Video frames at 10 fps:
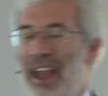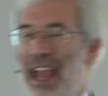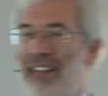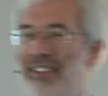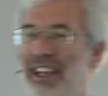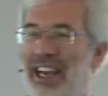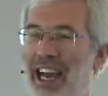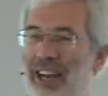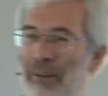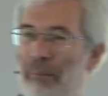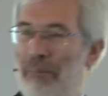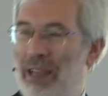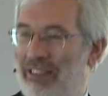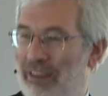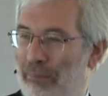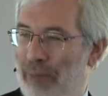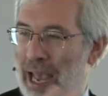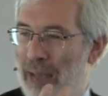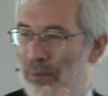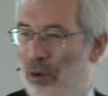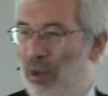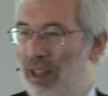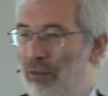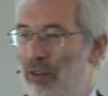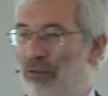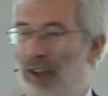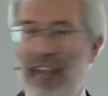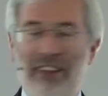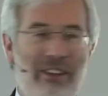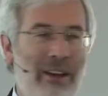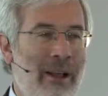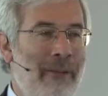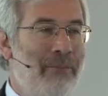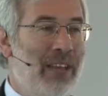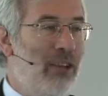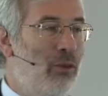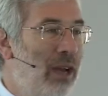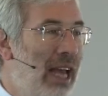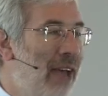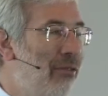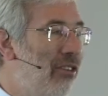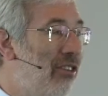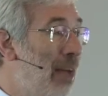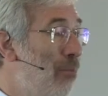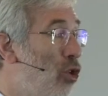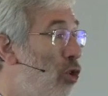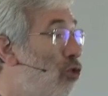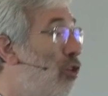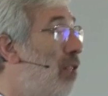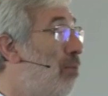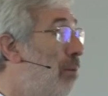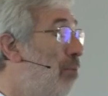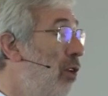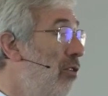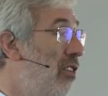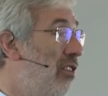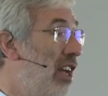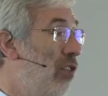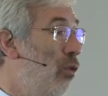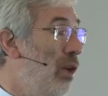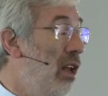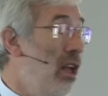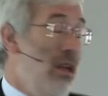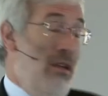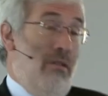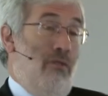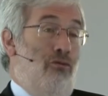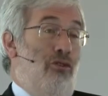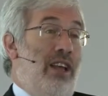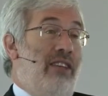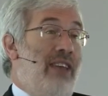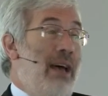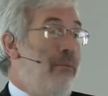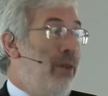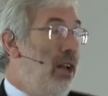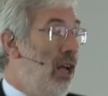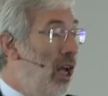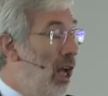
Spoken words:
it's a kind of a piece of paper with a reflection that will have some concrete proposals that will, for example,